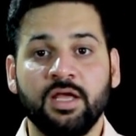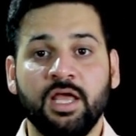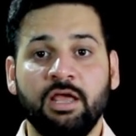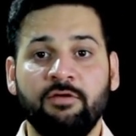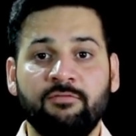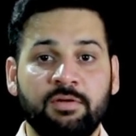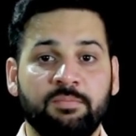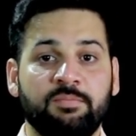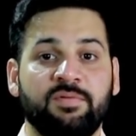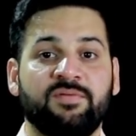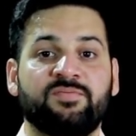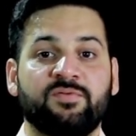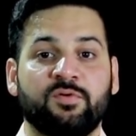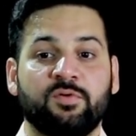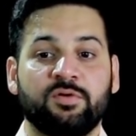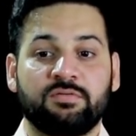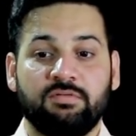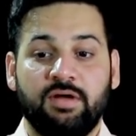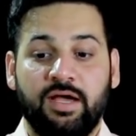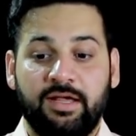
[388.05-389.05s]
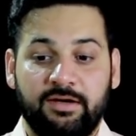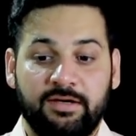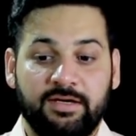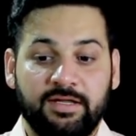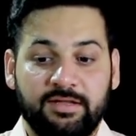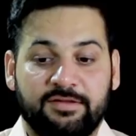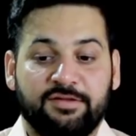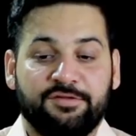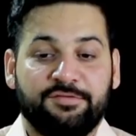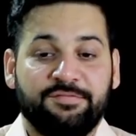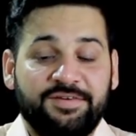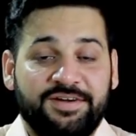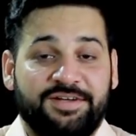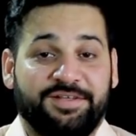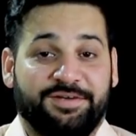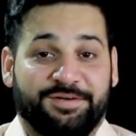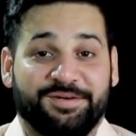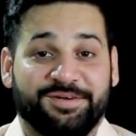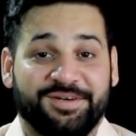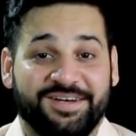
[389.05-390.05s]
even before editing this
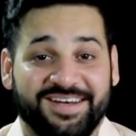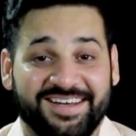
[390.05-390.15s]
video.